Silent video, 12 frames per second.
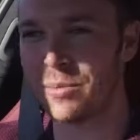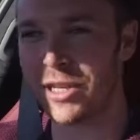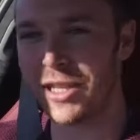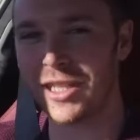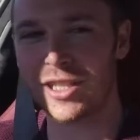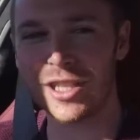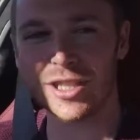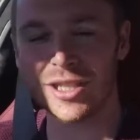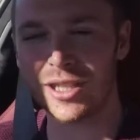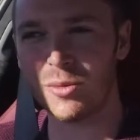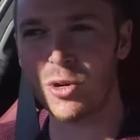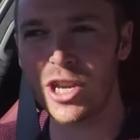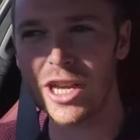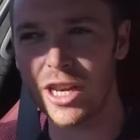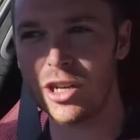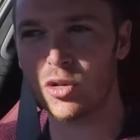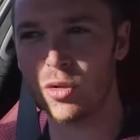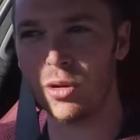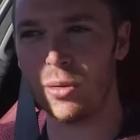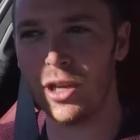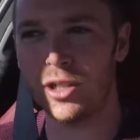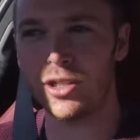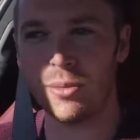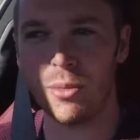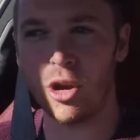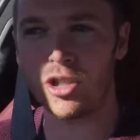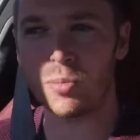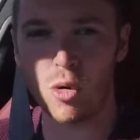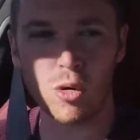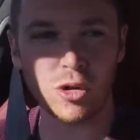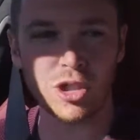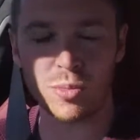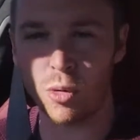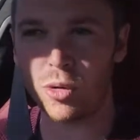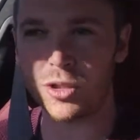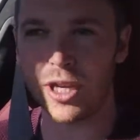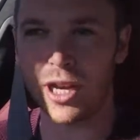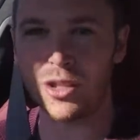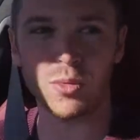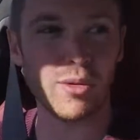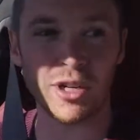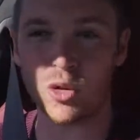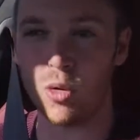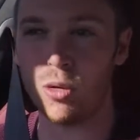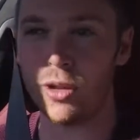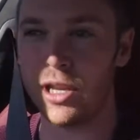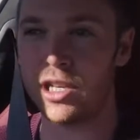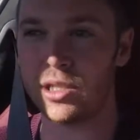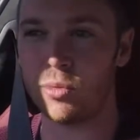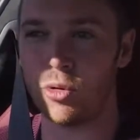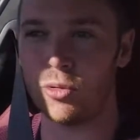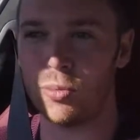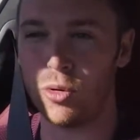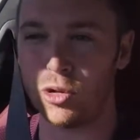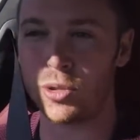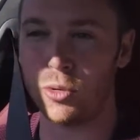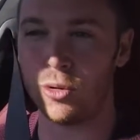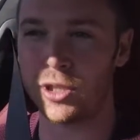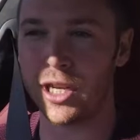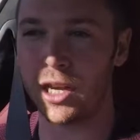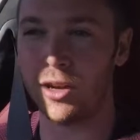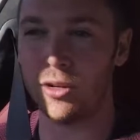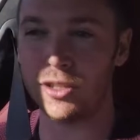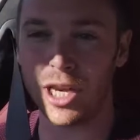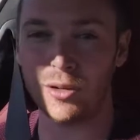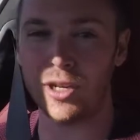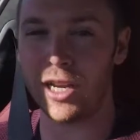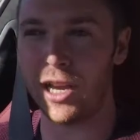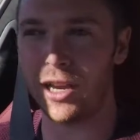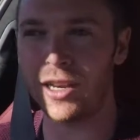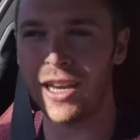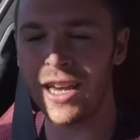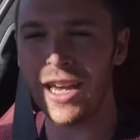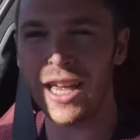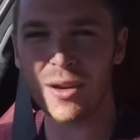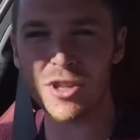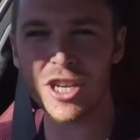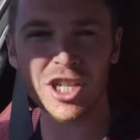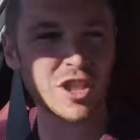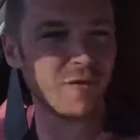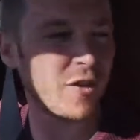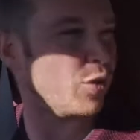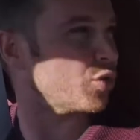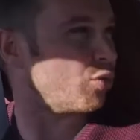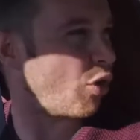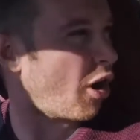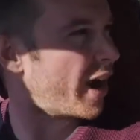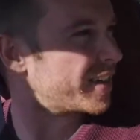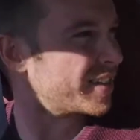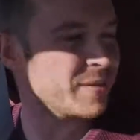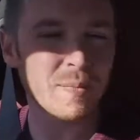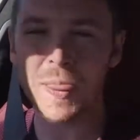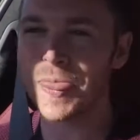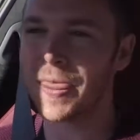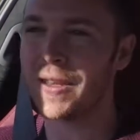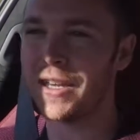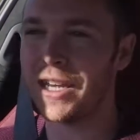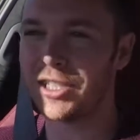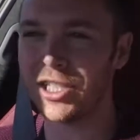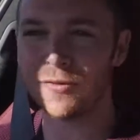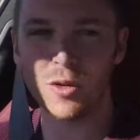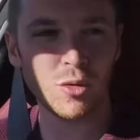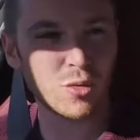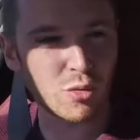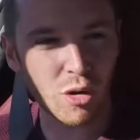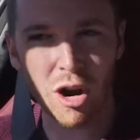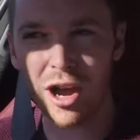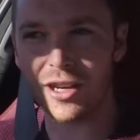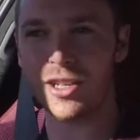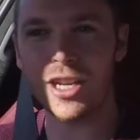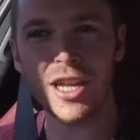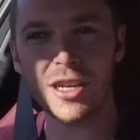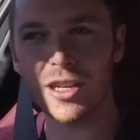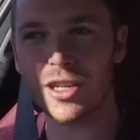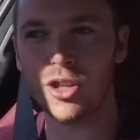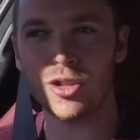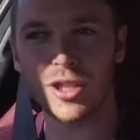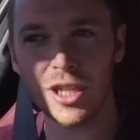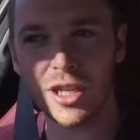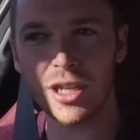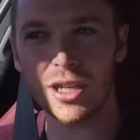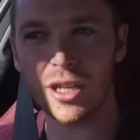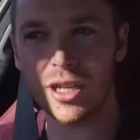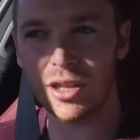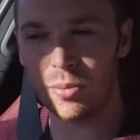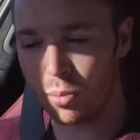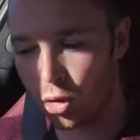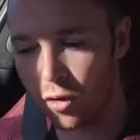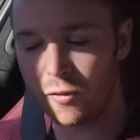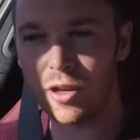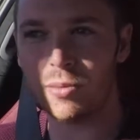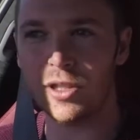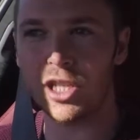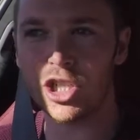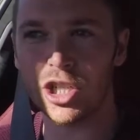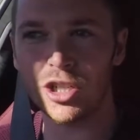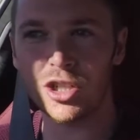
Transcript: But there's just, when you get into most Porsche sports cars, or pretty much any Porsche sports car on sale today, everything just feels right. It just feels right. You get in it, you're sitting in the perfect position.